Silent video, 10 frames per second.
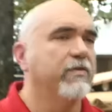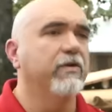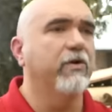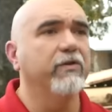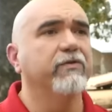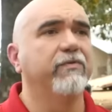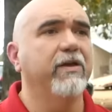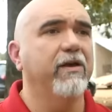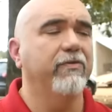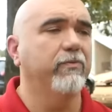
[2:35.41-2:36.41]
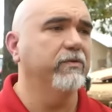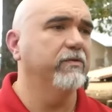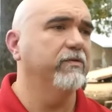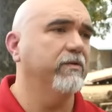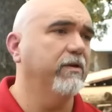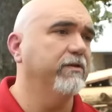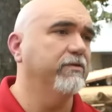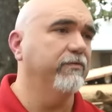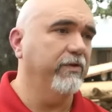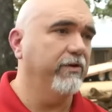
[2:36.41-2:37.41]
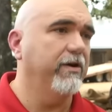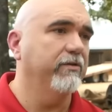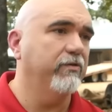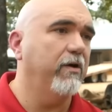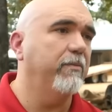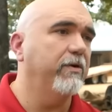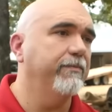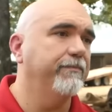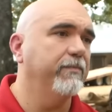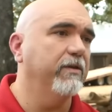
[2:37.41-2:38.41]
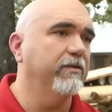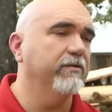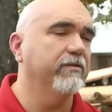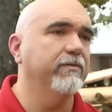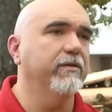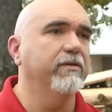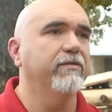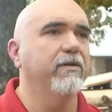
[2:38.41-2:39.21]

The cause of death was uh, severe head trauma in this, in this